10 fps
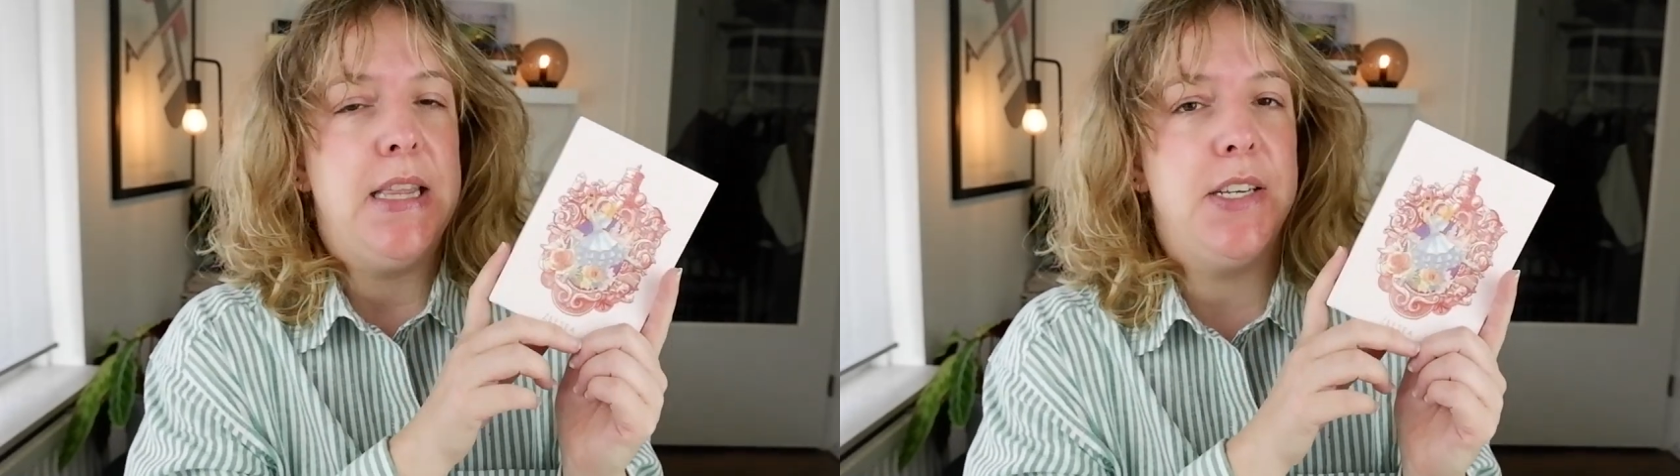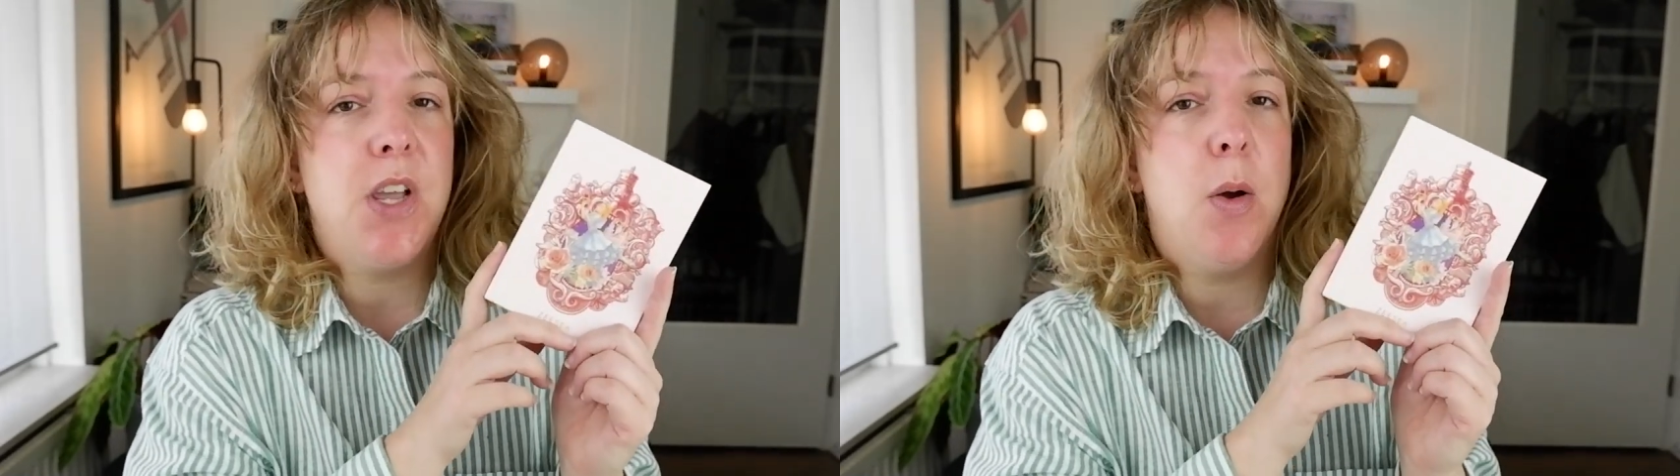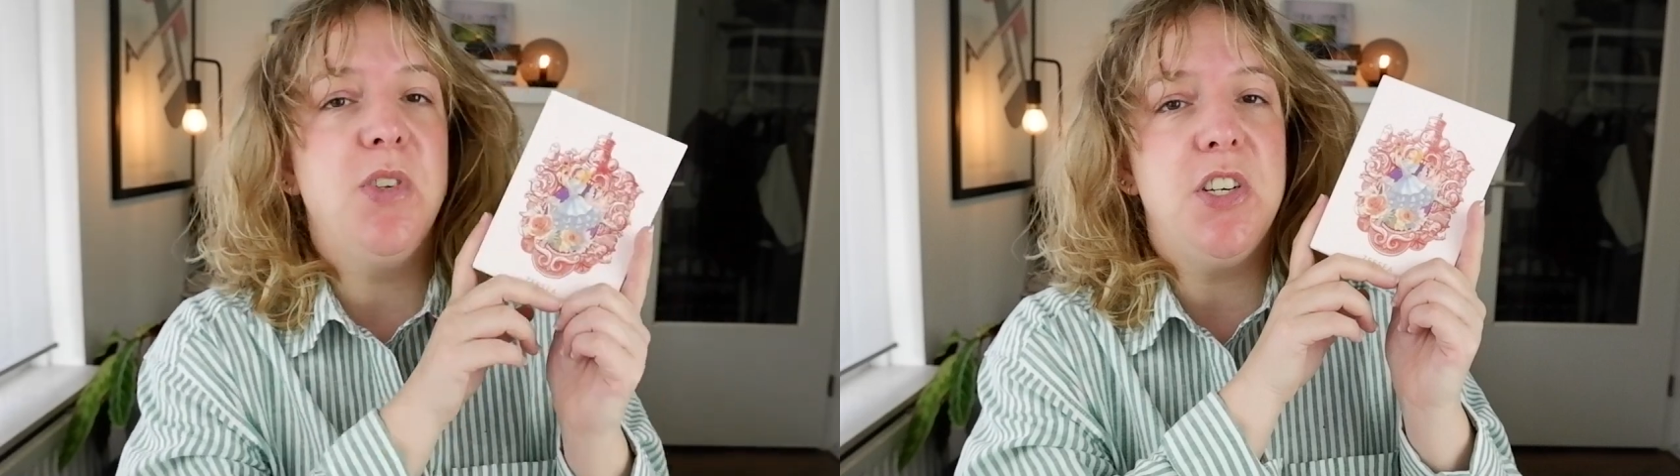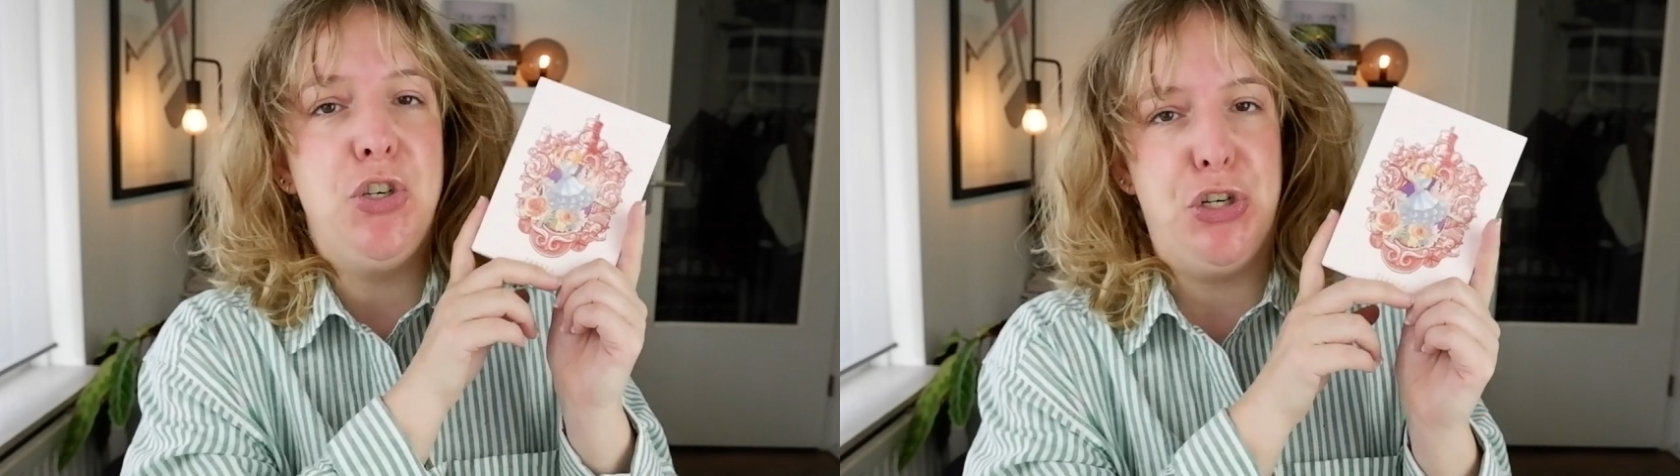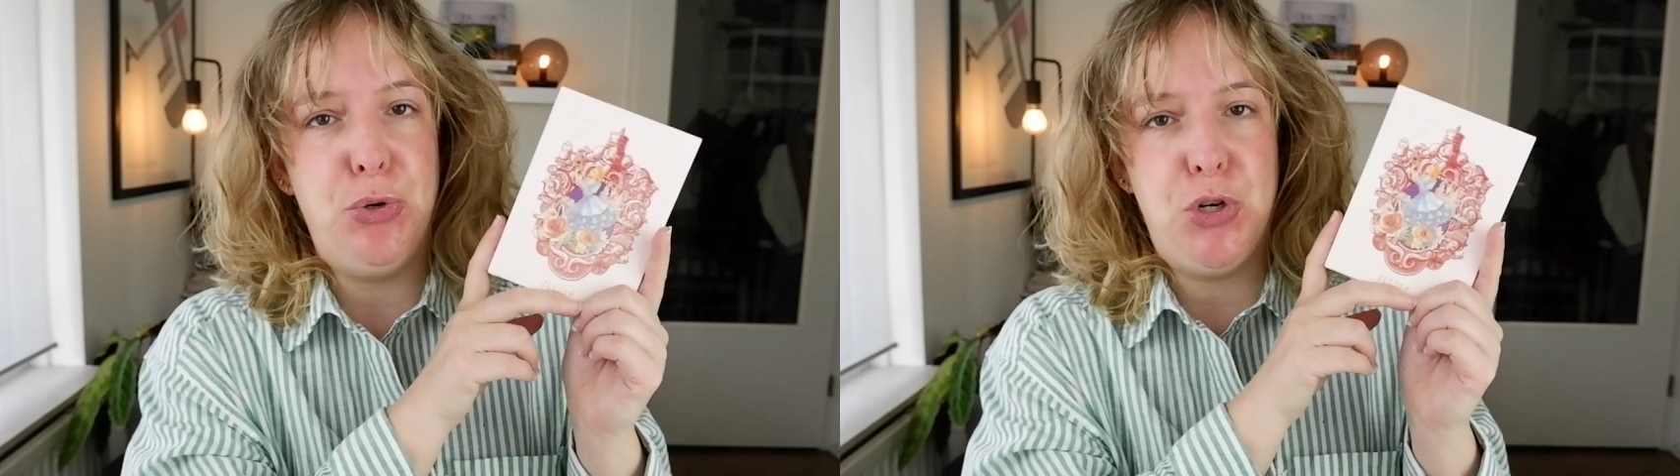This comes
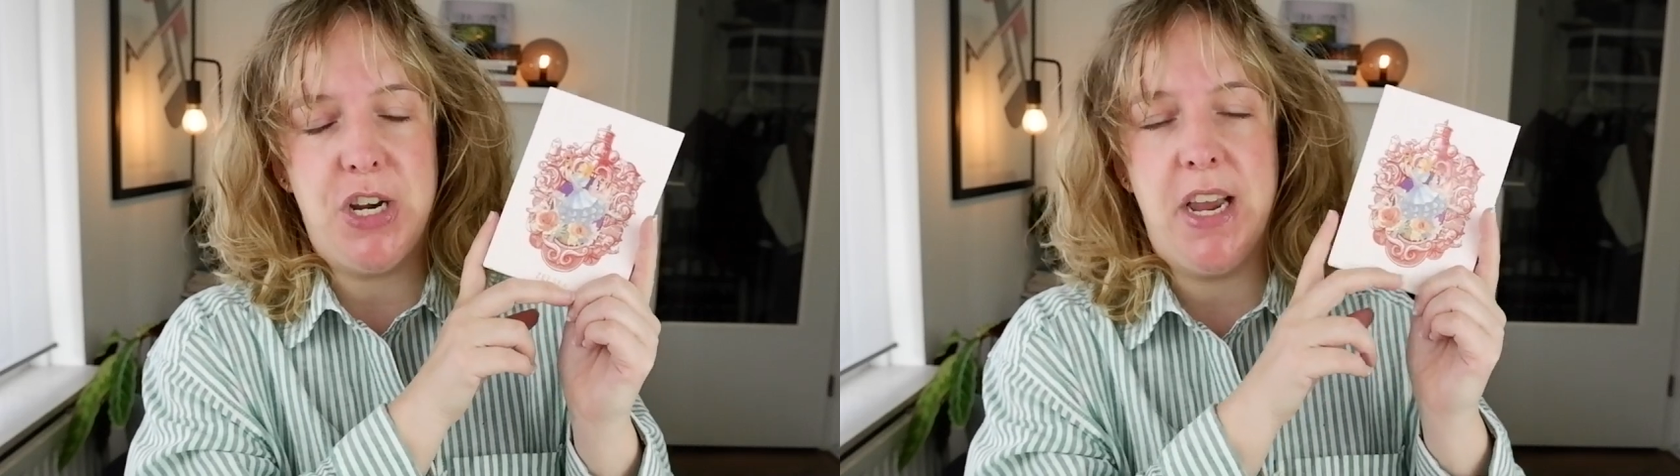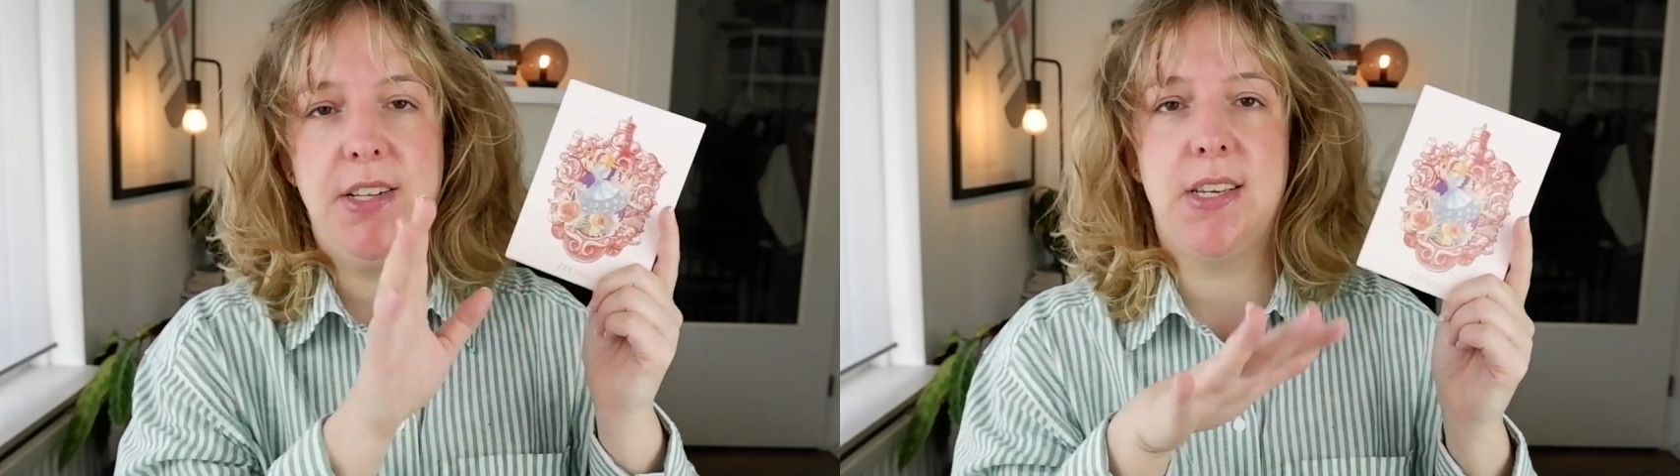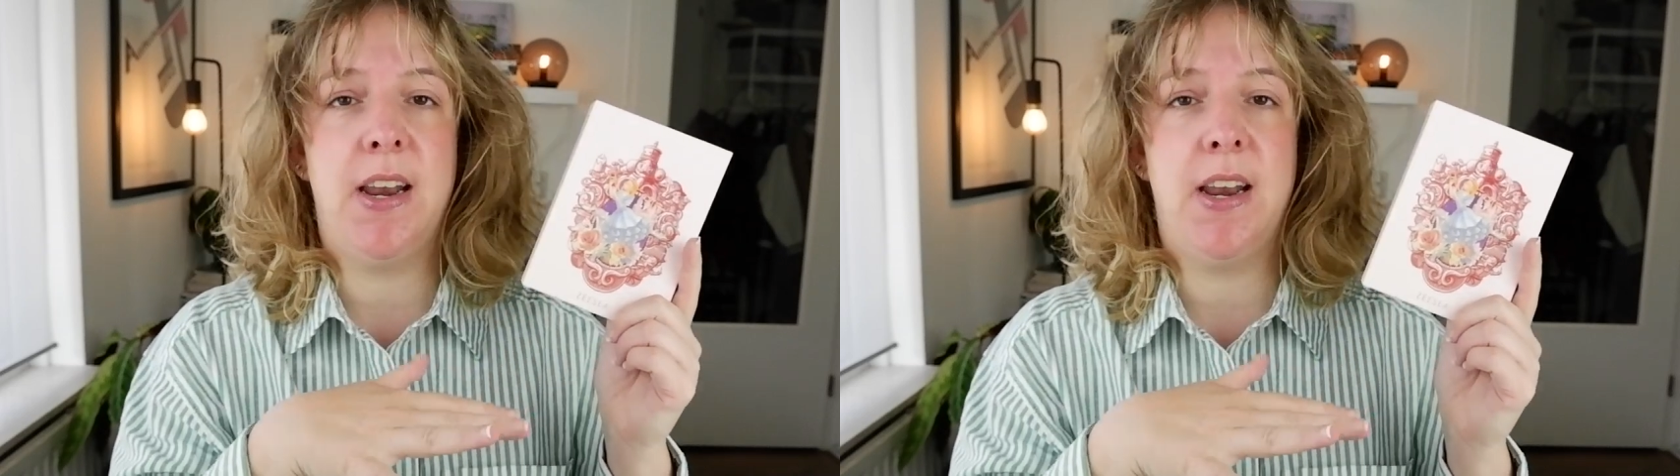in two shades,